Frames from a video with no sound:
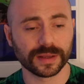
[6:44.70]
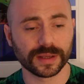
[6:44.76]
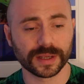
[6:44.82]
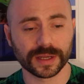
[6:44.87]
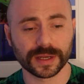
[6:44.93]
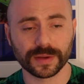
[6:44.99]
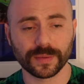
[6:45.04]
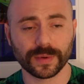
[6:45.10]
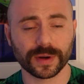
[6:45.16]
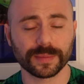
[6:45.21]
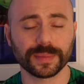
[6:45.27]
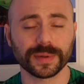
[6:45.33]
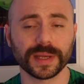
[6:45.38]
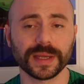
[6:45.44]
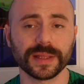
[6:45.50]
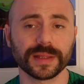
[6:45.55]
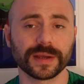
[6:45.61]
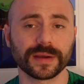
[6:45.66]
he didn't want to
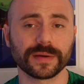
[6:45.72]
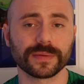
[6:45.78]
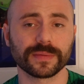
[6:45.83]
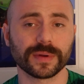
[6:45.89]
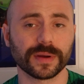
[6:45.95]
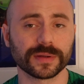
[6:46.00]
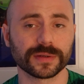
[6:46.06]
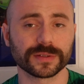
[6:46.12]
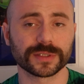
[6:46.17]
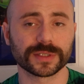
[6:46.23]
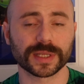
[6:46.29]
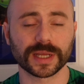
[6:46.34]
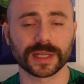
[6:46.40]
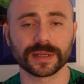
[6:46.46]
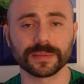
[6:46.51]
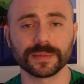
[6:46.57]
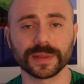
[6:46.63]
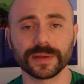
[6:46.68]
play there,
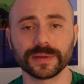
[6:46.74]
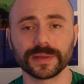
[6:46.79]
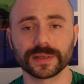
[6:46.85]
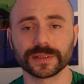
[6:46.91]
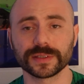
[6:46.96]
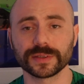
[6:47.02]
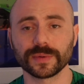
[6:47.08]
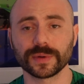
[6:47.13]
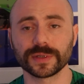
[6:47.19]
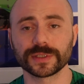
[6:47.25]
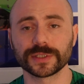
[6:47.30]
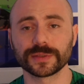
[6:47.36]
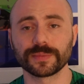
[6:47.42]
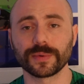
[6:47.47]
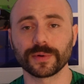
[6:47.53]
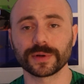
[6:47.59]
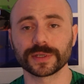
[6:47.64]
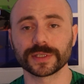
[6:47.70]
understandably, because he wanted to
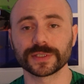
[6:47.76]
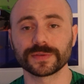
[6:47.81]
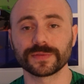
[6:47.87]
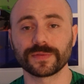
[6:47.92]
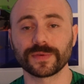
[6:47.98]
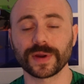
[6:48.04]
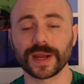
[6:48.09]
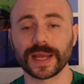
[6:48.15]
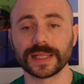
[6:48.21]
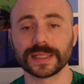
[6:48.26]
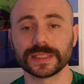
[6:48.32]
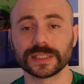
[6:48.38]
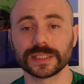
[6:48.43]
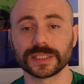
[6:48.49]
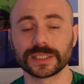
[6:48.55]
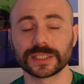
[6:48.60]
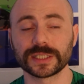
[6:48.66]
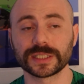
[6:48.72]
support his
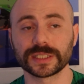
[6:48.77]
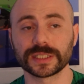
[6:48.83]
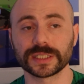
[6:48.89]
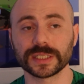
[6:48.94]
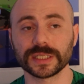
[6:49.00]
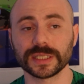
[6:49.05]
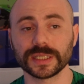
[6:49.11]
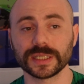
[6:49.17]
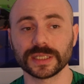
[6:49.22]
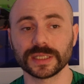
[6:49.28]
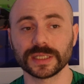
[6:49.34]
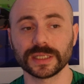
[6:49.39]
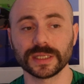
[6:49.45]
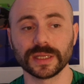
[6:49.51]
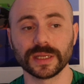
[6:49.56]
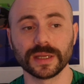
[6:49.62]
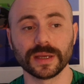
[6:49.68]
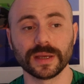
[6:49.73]
friend's
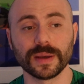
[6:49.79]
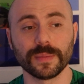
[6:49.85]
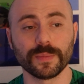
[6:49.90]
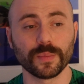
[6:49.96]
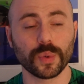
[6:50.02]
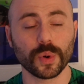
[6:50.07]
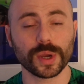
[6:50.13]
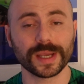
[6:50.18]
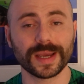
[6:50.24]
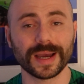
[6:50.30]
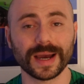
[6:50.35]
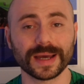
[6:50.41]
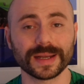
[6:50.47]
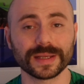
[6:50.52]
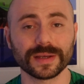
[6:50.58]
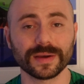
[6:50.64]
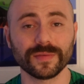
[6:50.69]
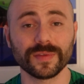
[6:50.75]

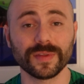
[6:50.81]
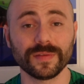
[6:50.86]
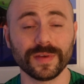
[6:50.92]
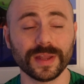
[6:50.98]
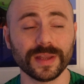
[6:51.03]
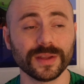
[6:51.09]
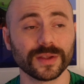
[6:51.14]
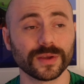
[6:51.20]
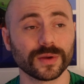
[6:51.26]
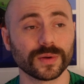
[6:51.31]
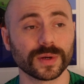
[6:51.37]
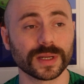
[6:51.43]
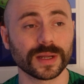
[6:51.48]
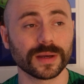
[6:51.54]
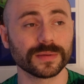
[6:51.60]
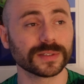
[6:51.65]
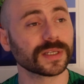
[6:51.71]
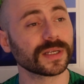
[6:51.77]
boycotting of the venue.
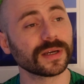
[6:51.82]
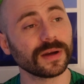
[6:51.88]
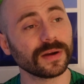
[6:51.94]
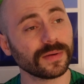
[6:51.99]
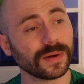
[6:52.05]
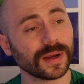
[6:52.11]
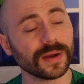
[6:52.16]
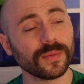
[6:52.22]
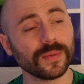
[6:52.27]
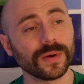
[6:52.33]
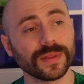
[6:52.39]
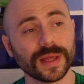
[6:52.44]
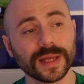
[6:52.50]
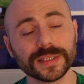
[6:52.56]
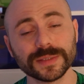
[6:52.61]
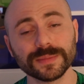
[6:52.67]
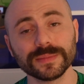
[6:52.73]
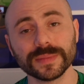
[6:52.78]
And I was like, all right, well,
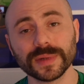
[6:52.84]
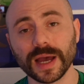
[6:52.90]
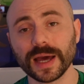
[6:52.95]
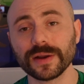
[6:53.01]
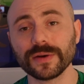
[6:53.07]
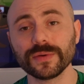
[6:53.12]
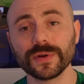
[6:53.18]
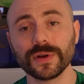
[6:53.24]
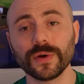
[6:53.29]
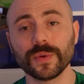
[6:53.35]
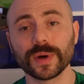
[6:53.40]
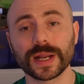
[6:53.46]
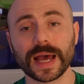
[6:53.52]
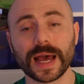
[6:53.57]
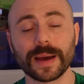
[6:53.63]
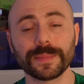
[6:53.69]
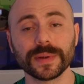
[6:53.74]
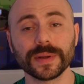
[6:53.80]
I don't know what
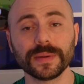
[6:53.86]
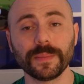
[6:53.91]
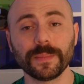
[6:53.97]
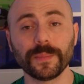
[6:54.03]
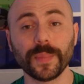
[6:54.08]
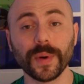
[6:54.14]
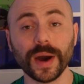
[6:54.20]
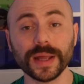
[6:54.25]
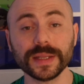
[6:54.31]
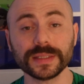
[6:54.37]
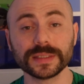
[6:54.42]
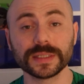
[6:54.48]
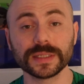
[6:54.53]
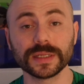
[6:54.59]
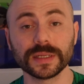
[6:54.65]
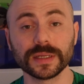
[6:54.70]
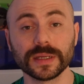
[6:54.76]
happened, but